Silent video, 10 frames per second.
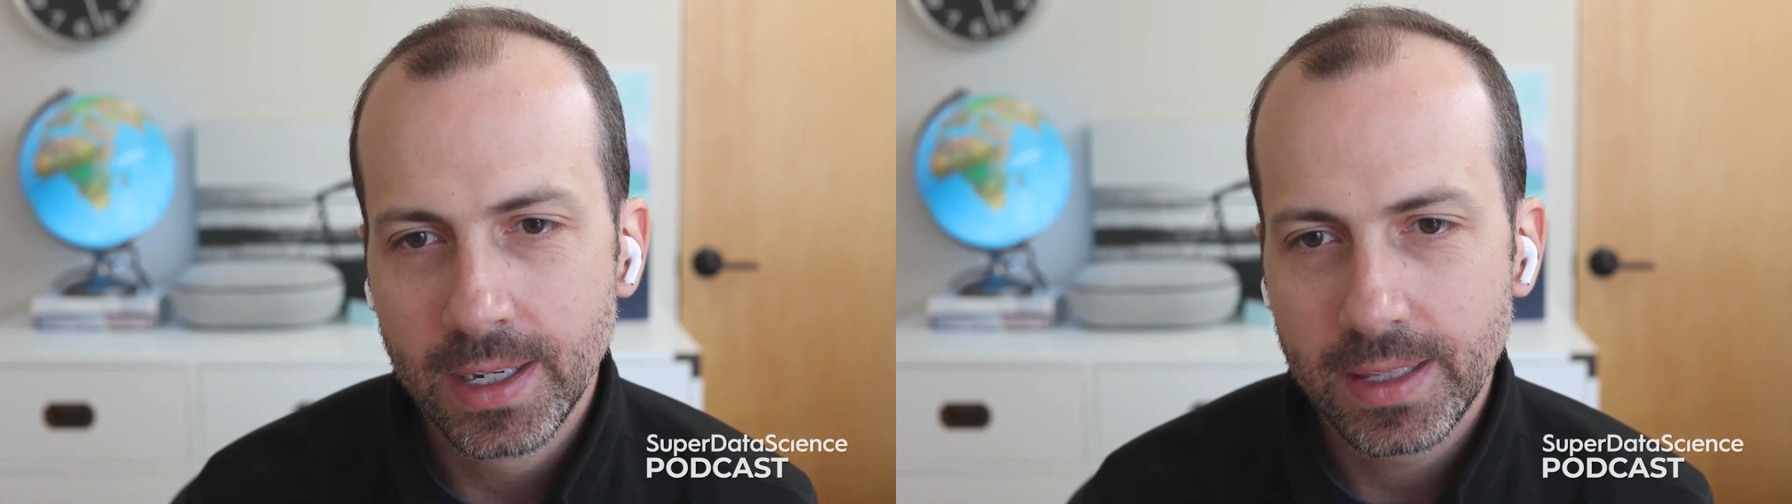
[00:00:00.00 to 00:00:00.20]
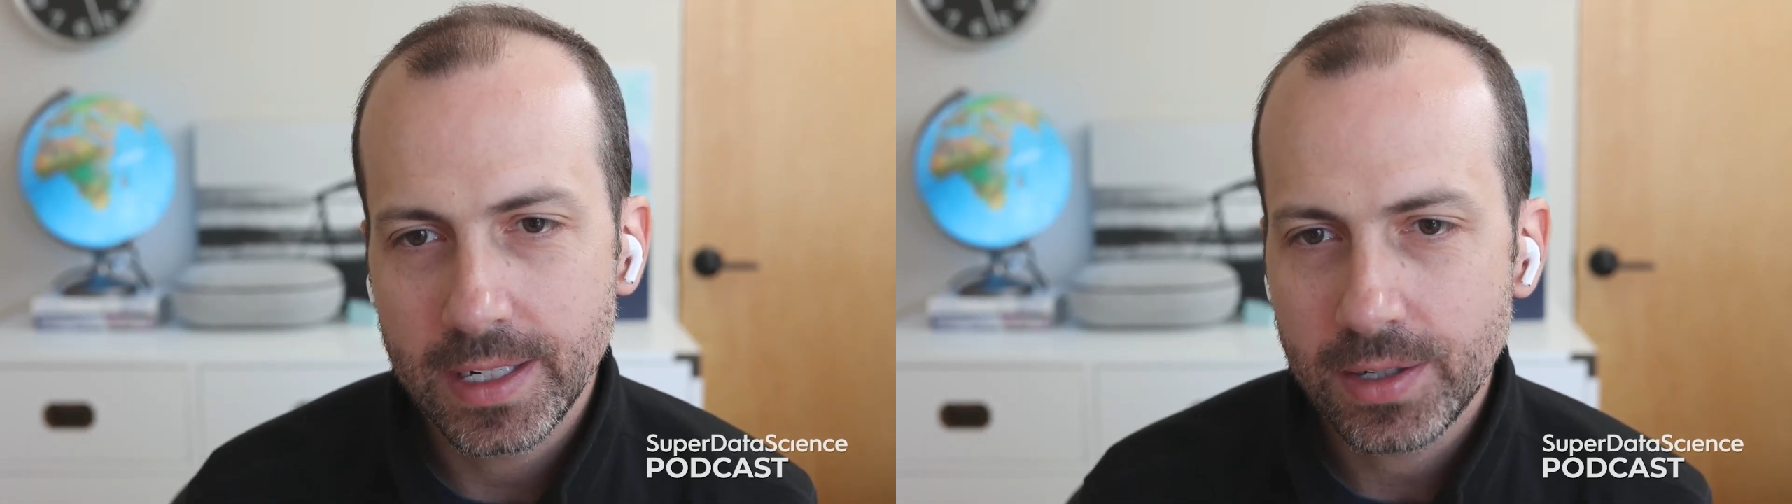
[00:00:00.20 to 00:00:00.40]

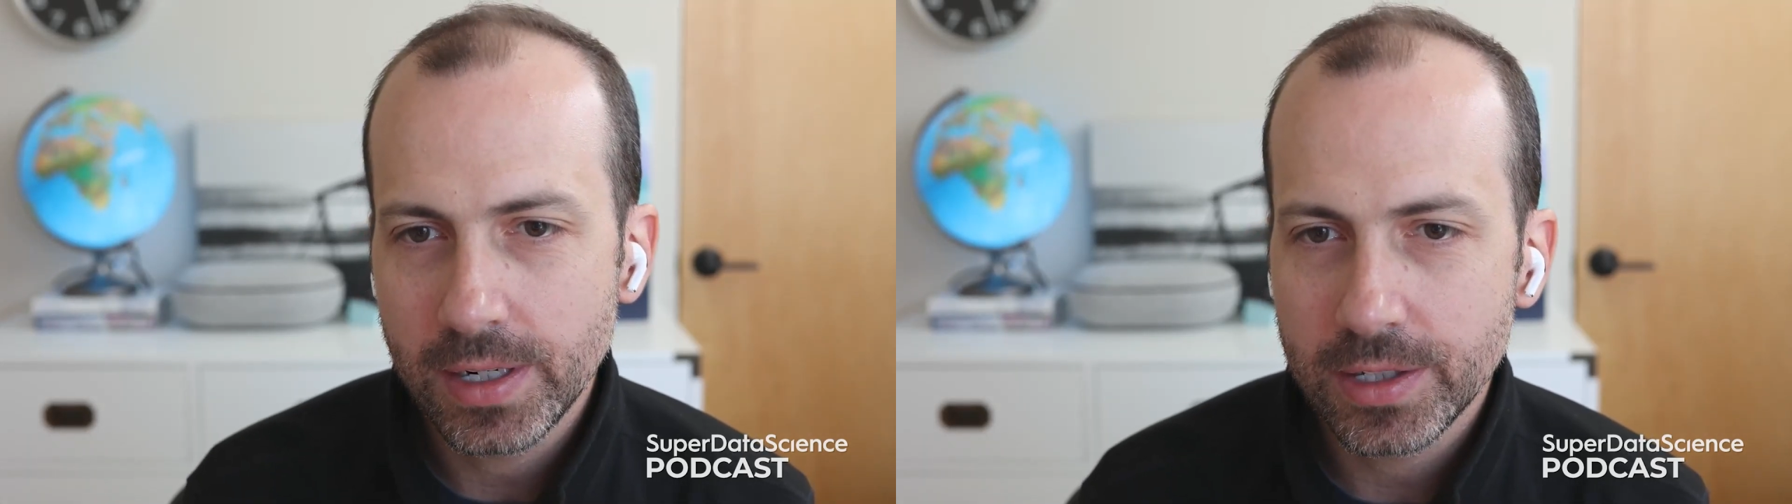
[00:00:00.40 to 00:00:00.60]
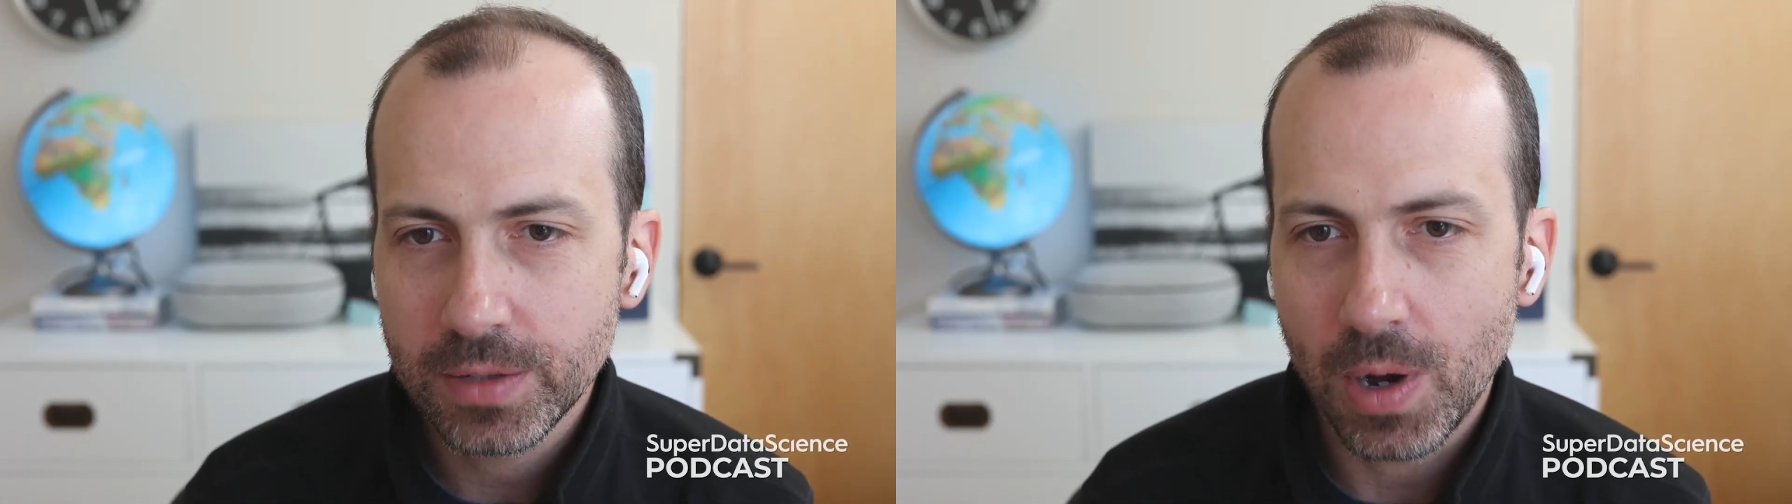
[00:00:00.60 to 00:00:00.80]
They
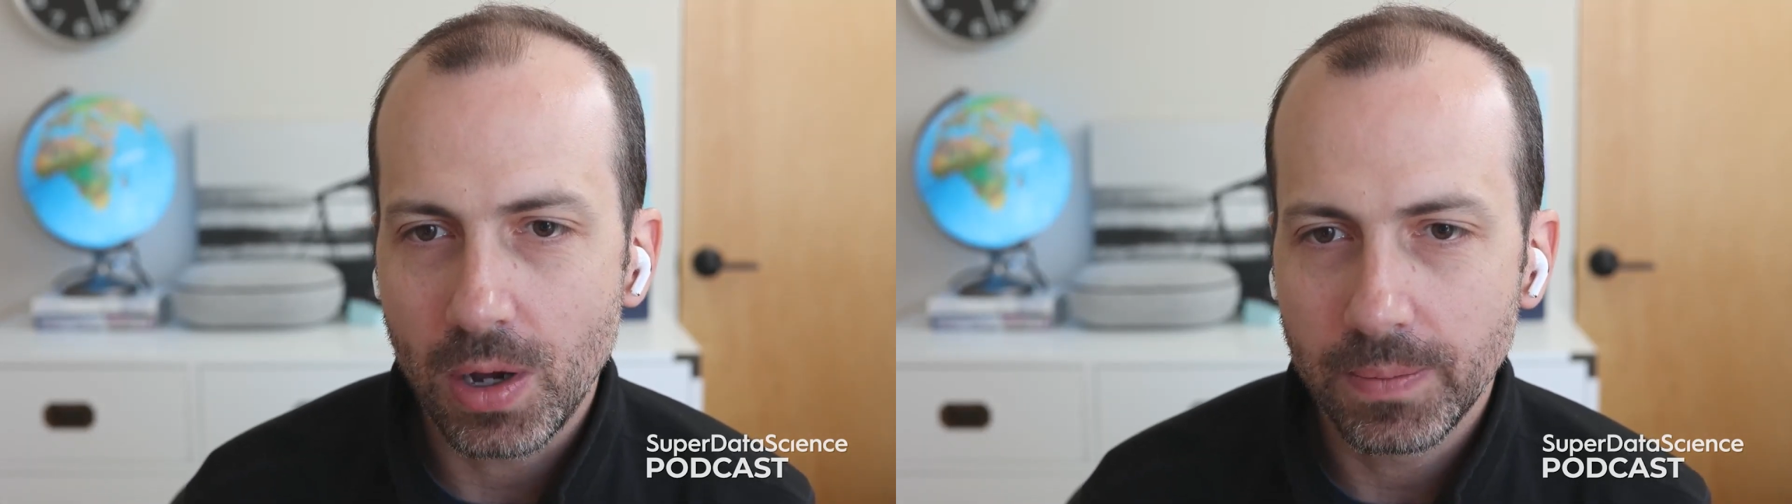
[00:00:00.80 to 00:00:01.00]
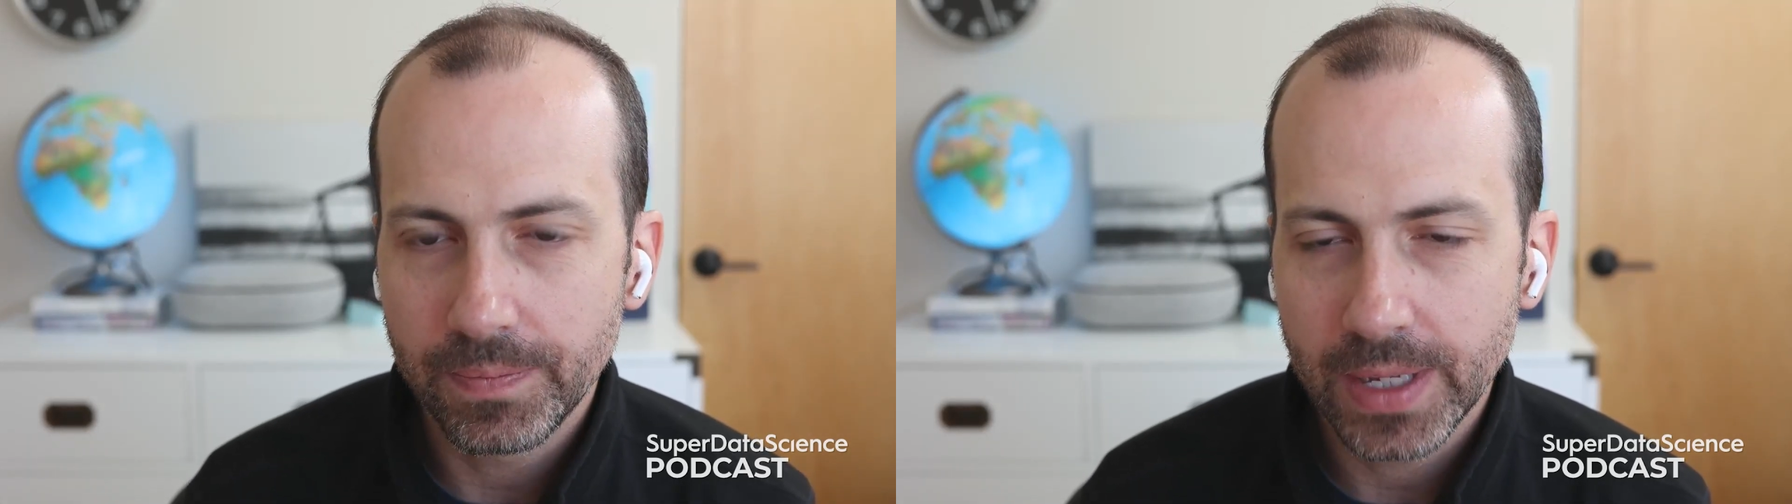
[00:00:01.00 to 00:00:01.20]
started
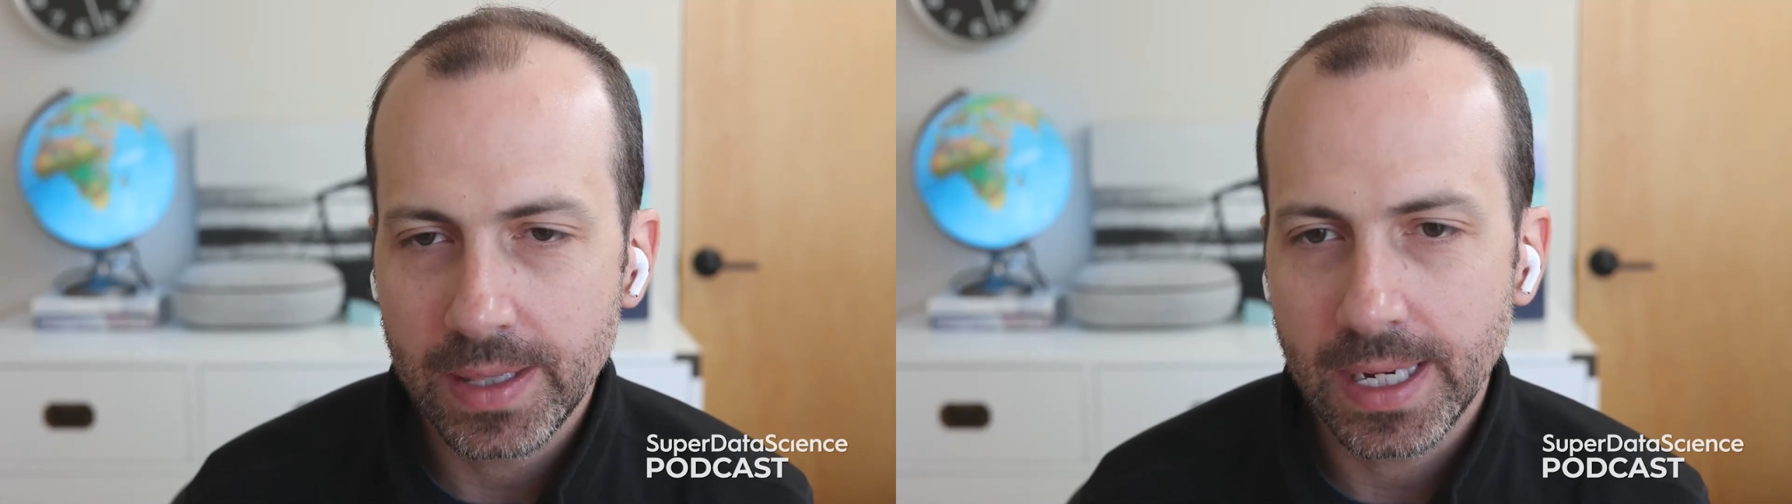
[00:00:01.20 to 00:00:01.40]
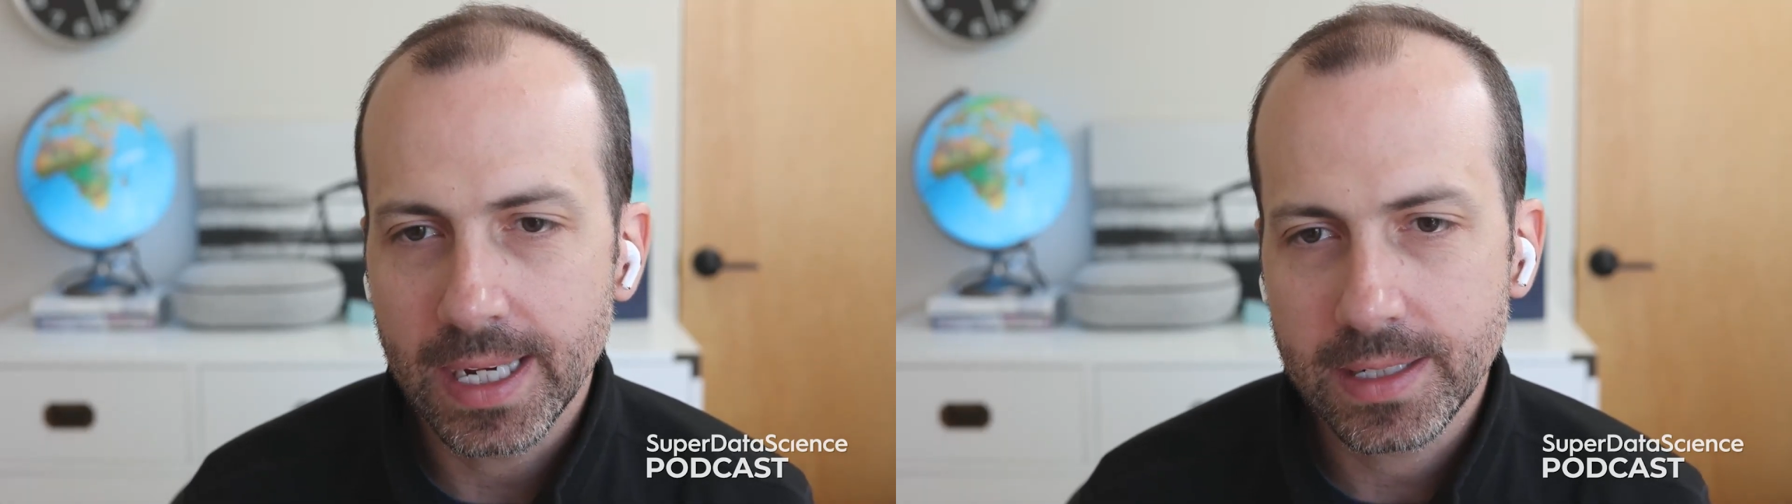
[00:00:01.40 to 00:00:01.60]
small
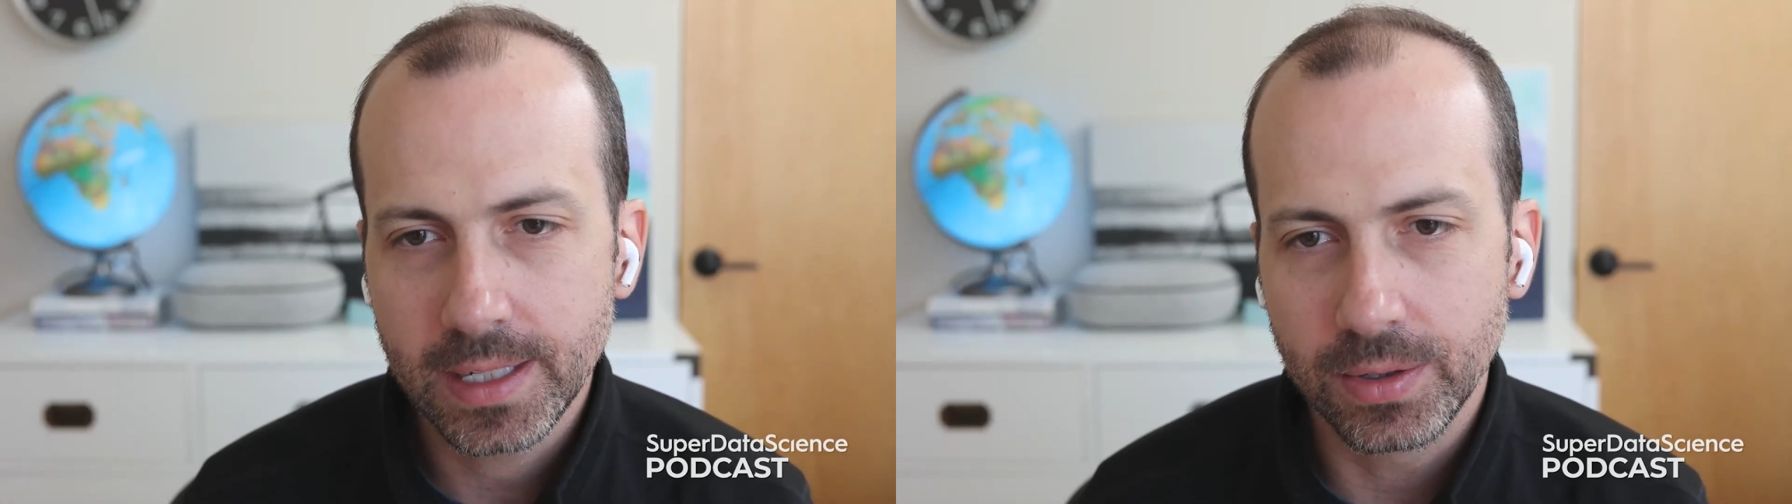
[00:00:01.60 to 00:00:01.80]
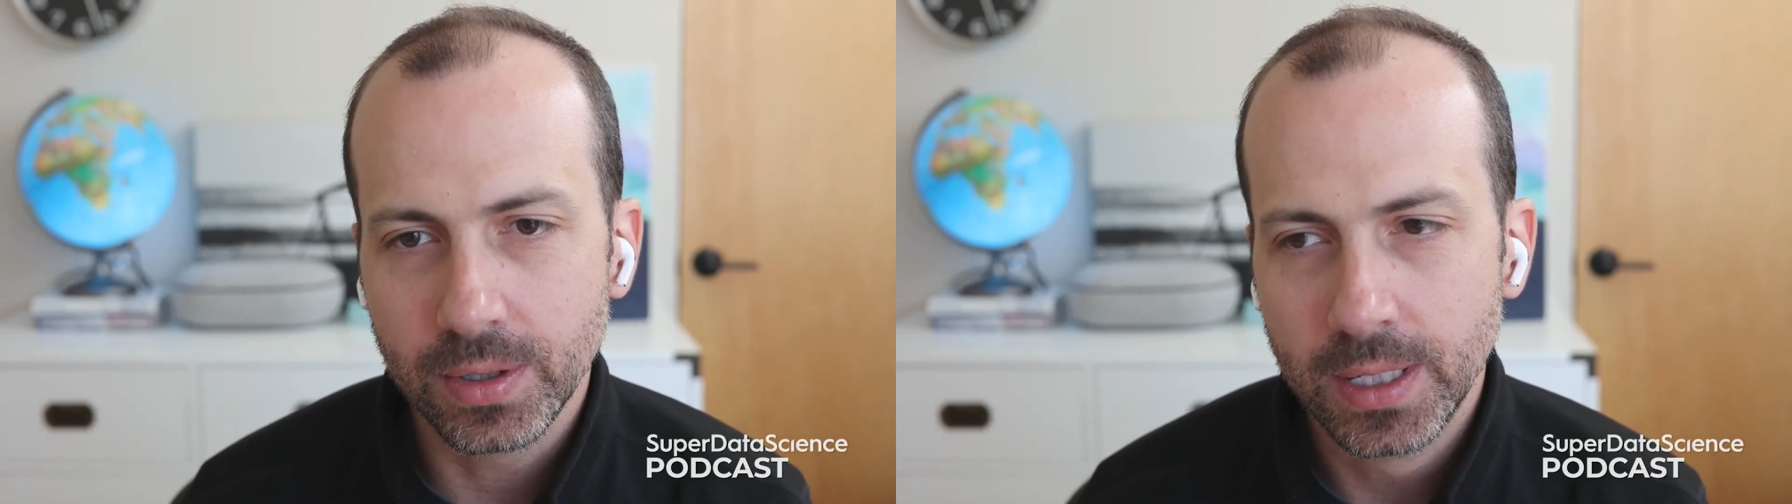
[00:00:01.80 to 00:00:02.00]
and they got
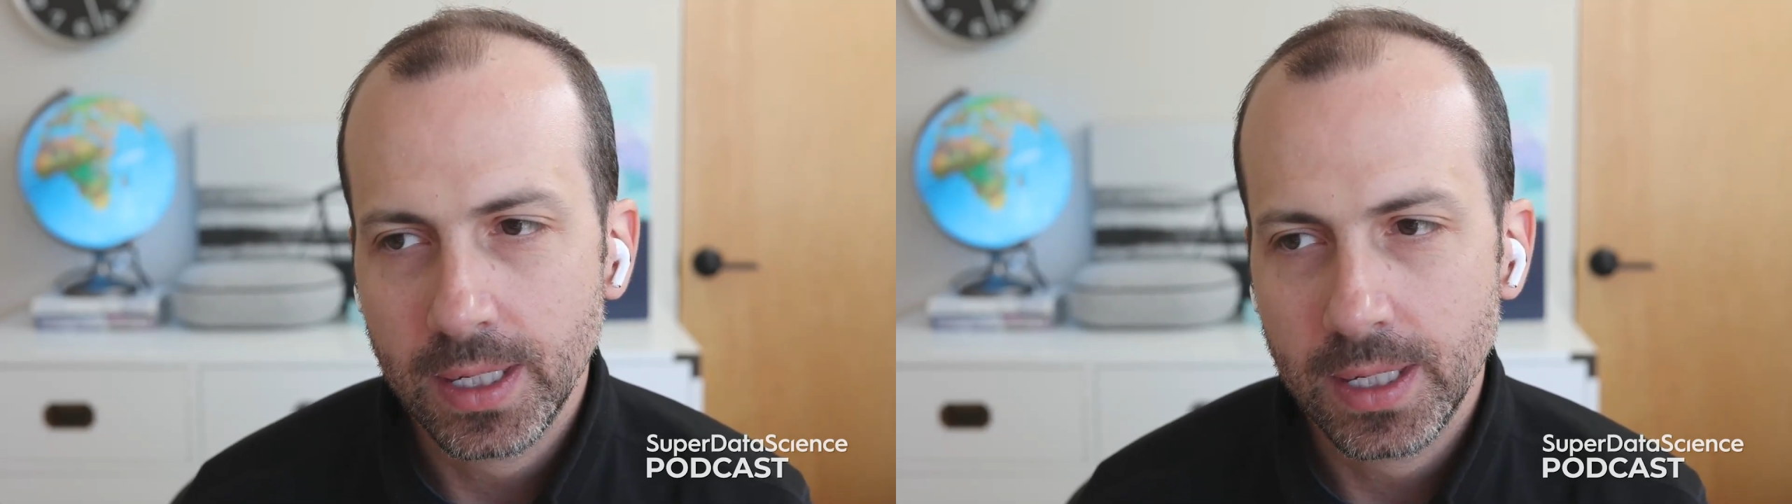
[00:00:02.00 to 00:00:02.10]
signal.